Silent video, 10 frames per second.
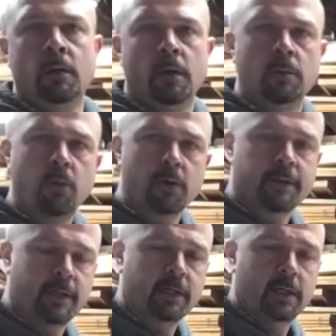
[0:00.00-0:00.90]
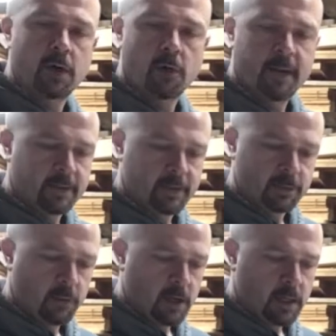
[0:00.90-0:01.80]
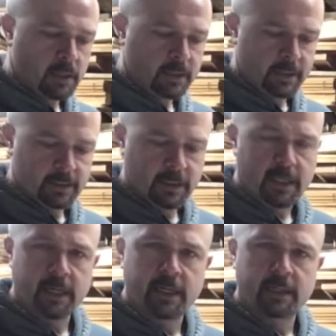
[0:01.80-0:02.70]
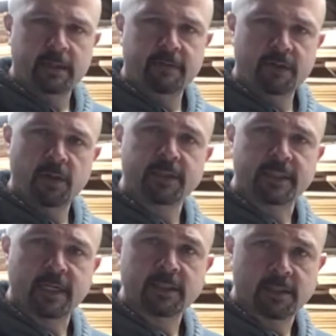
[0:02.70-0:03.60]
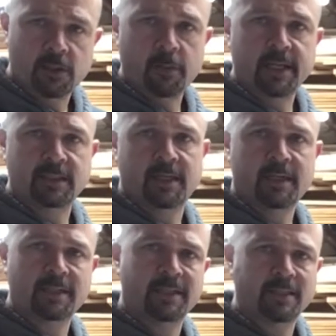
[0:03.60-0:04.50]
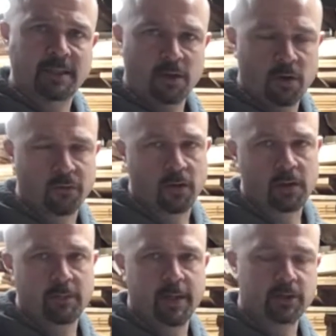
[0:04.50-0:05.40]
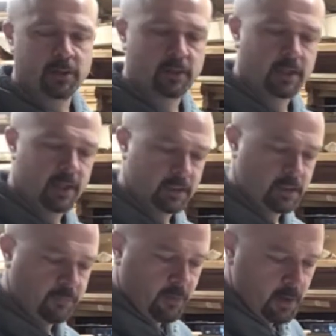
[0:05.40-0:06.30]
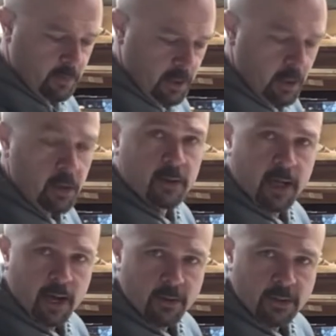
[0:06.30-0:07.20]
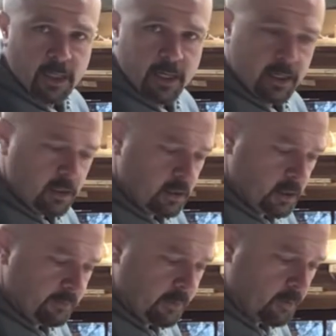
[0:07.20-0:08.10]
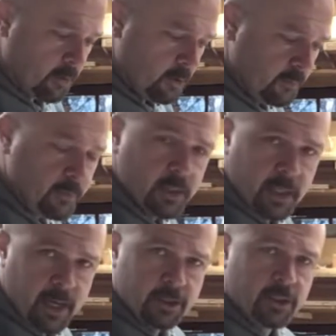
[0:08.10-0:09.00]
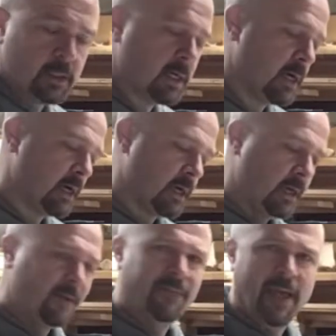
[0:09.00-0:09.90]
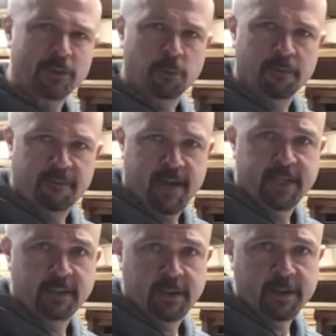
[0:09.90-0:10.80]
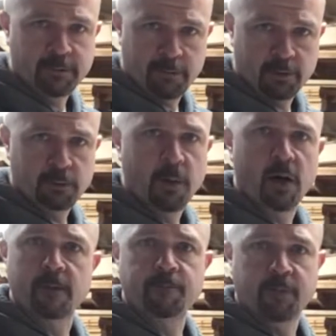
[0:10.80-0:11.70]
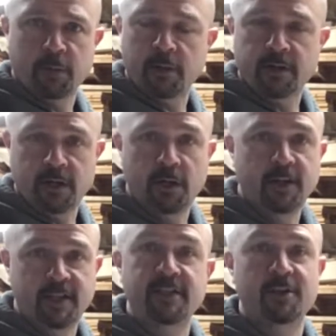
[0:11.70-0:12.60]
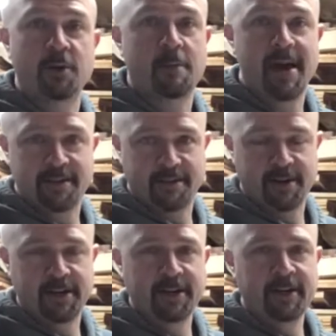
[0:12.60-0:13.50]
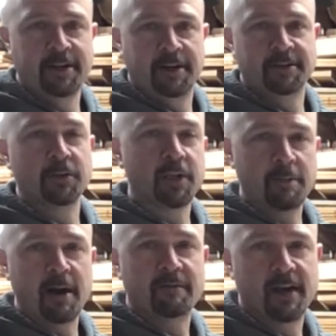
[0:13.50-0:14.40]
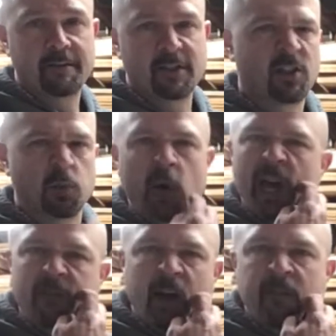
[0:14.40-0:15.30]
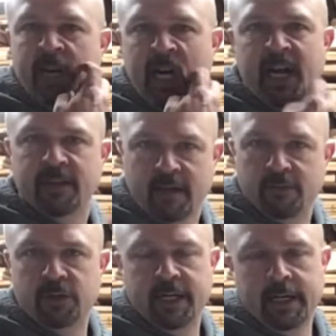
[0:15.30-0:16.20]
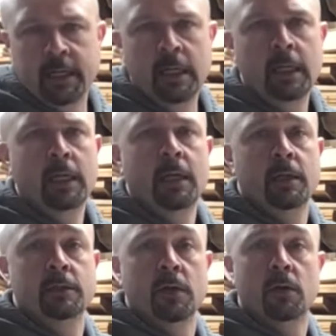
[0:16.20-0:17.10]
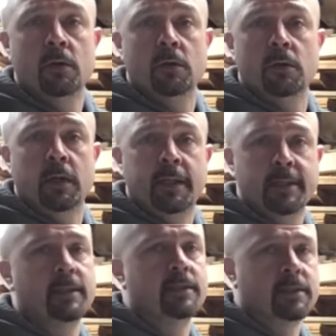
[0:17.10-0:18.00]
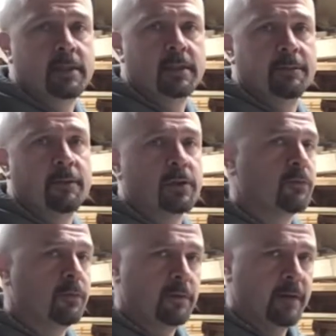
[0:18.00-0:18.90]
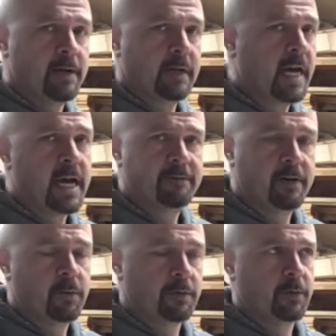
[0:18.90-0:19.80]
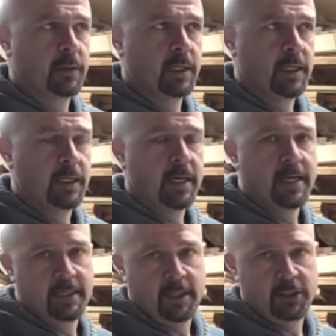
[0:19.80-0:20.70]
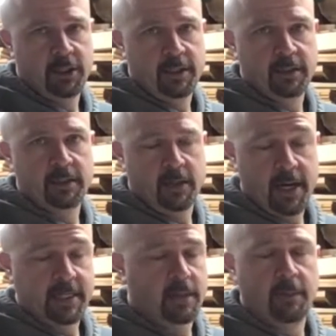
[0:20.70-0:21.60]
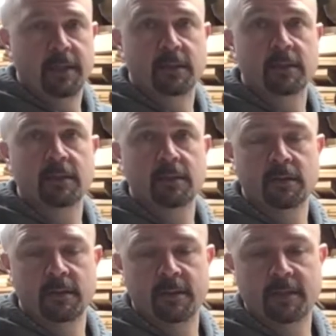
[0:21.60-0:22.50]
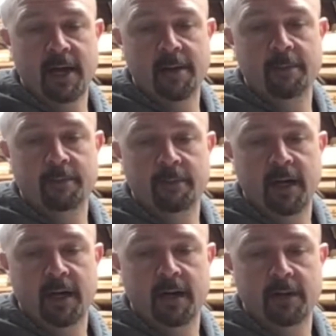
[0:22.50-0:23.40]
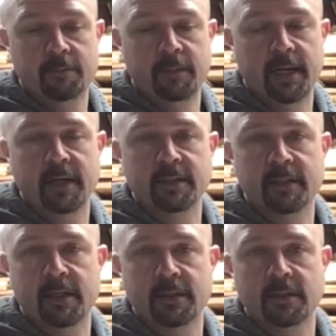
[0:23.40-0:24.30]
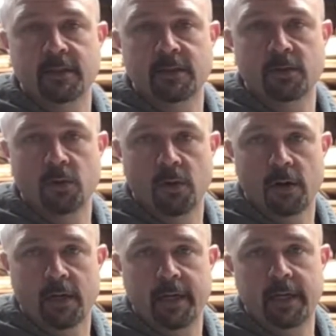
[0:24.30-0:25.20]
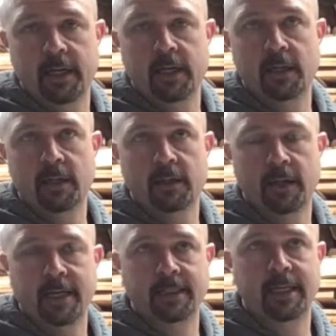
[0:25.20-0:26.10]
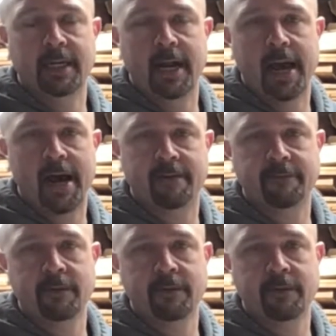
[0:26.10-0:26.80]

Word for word: An important thing to know about this product is that even though it says it's 2x6, that's the overall dimension. So that's from the outside of the groove to the edge of the tongue. The actual face, the exposed part, the part that you need to do your math on, is only about 5 inches wide, 5 1/8, give or take. So in this instance, if it was full 5 1/2, I would have only needed 18 sheets, or 18 pieces. This time, because it's shorter, I need 19 1/2.